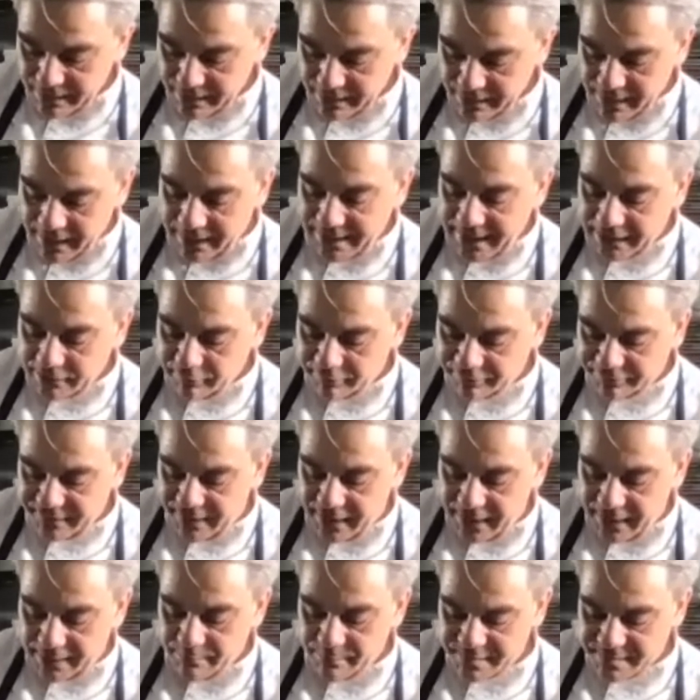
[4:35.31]
A lot of
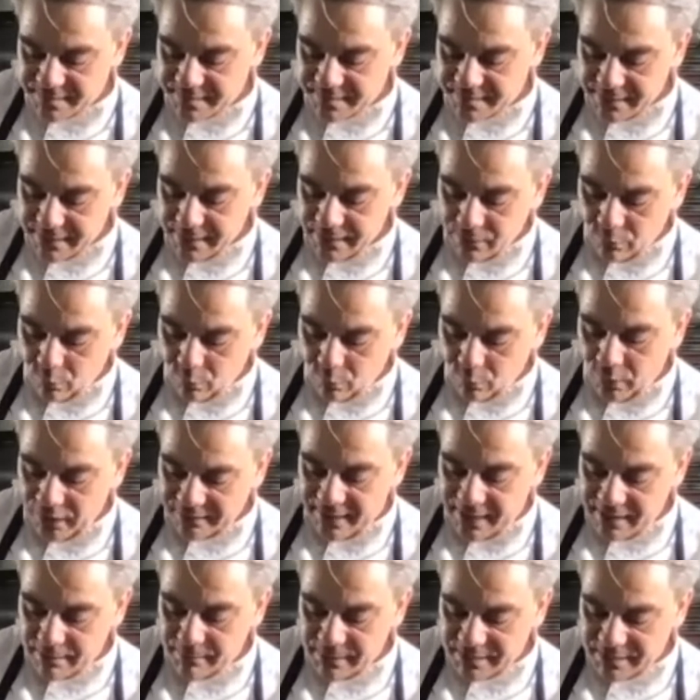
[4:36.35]
times, when the
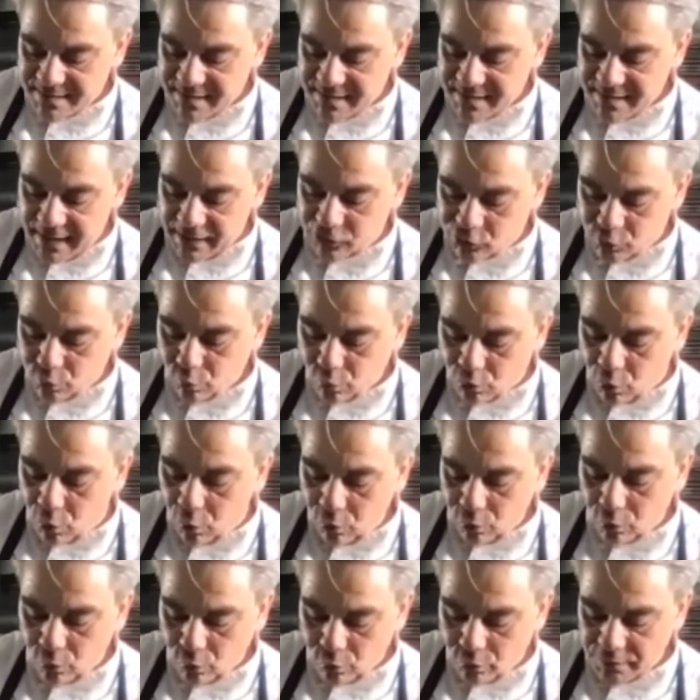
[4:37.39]
elements are too
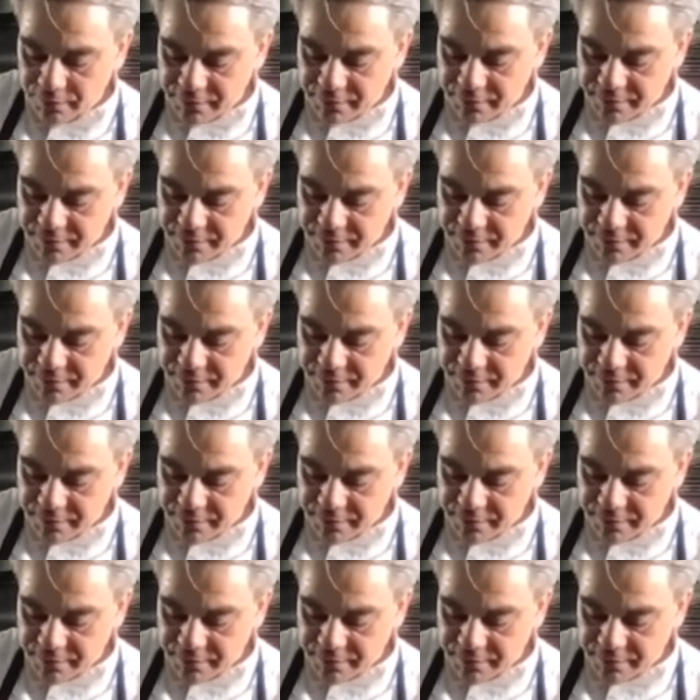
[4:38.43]
cold,